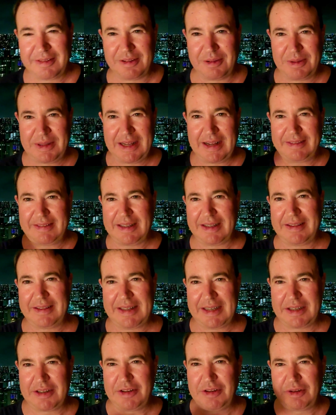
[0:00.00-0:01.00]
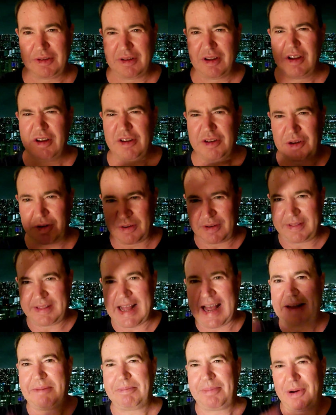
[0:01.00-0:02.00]
Or without that thing, you
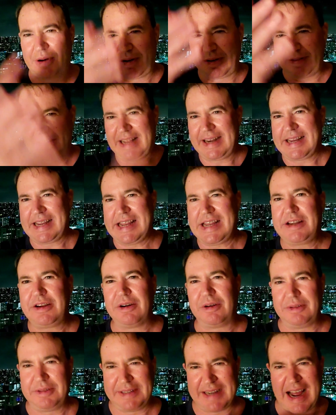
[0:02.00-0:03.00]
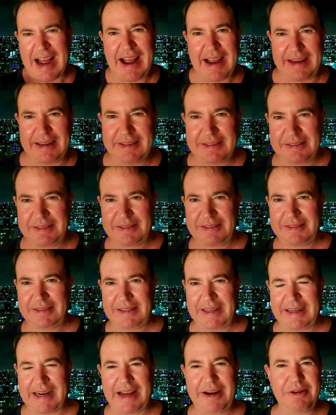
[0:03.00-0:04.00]
that part, that ego dies.
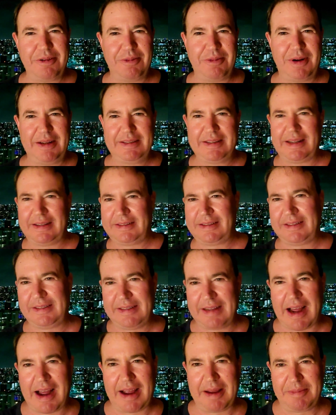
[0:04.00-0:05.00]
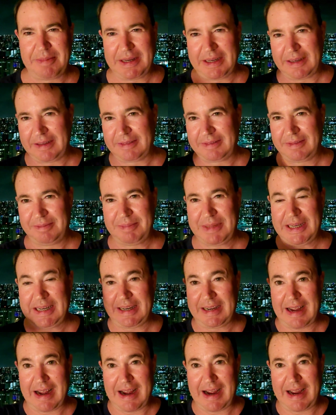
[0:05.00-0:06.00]
And I don't want that to die, meaning,
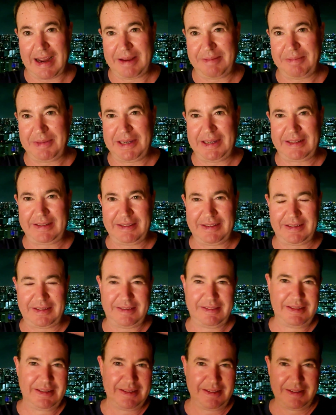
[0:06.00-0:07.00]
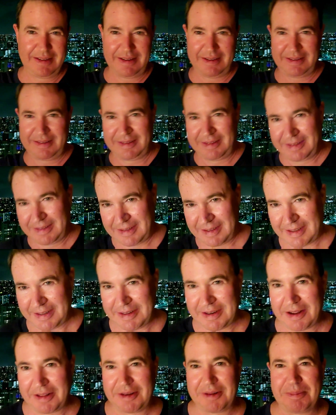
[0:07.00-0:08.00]
meaning I, meaning the,
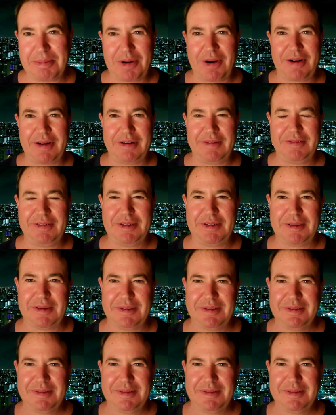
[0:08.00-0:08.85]
another part of your